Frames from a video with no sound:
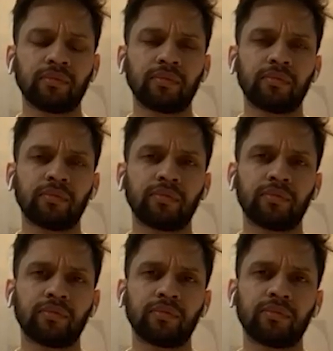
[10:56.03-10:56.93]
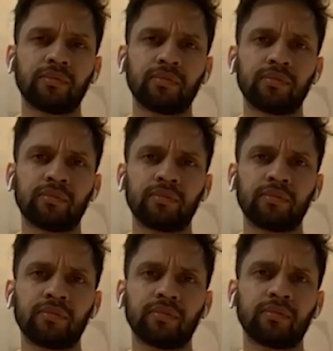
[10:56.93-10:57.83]

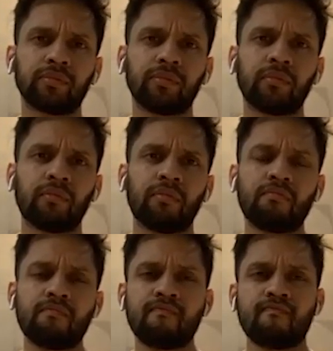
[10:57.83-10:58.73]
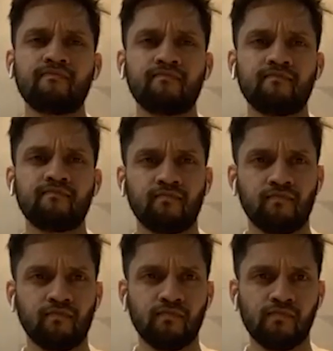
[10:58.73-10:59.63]

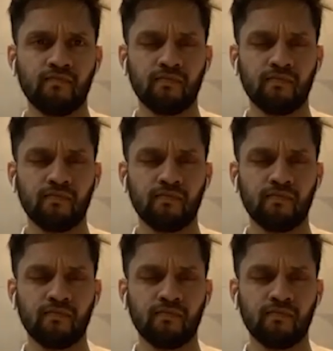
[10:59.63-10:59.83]
(silent)